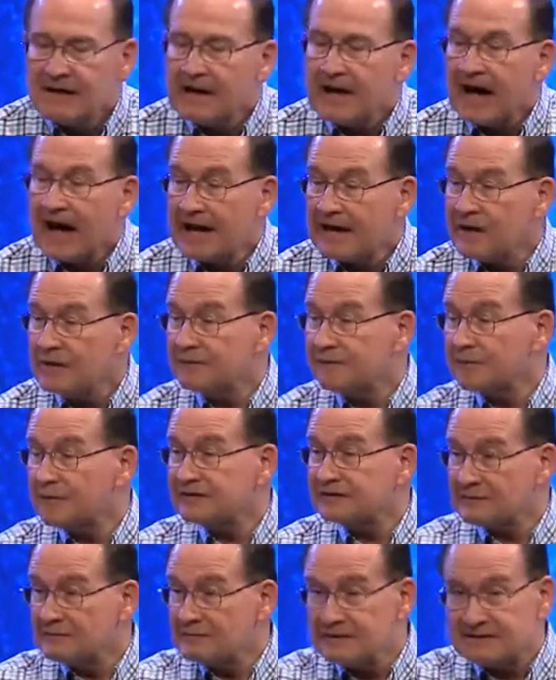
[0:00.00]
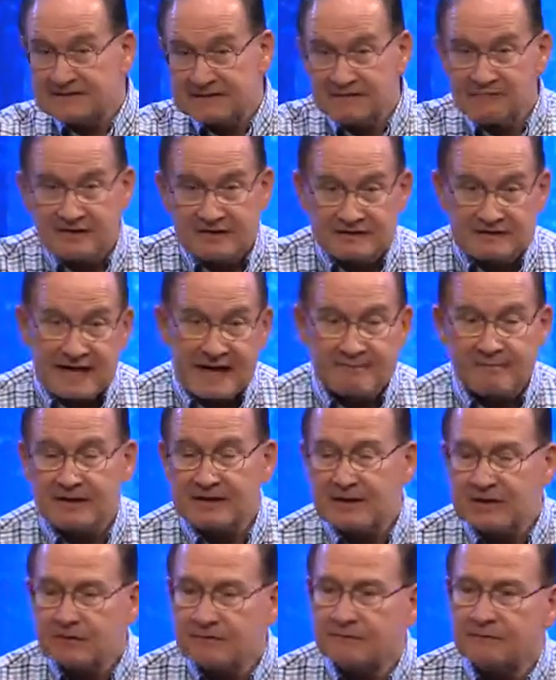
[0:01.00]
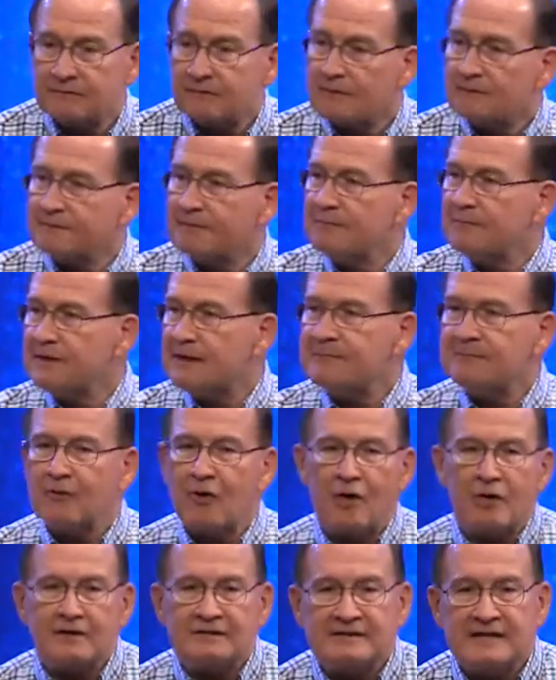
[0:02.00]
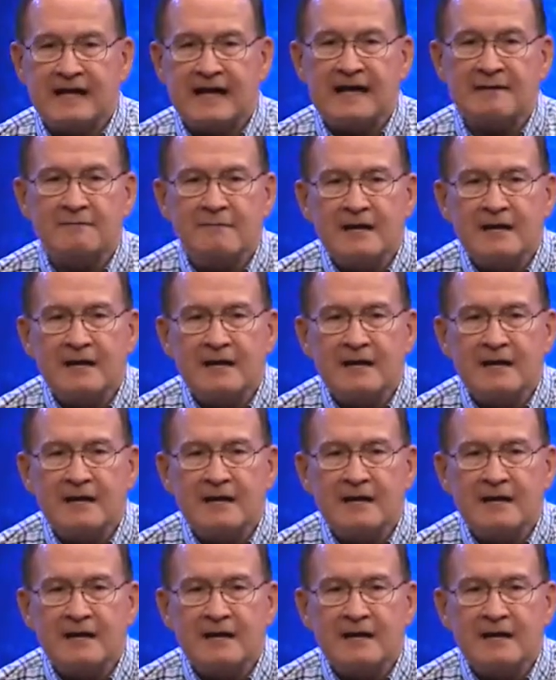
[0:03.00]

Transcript: Let me just give you an example. I hear from people all the time,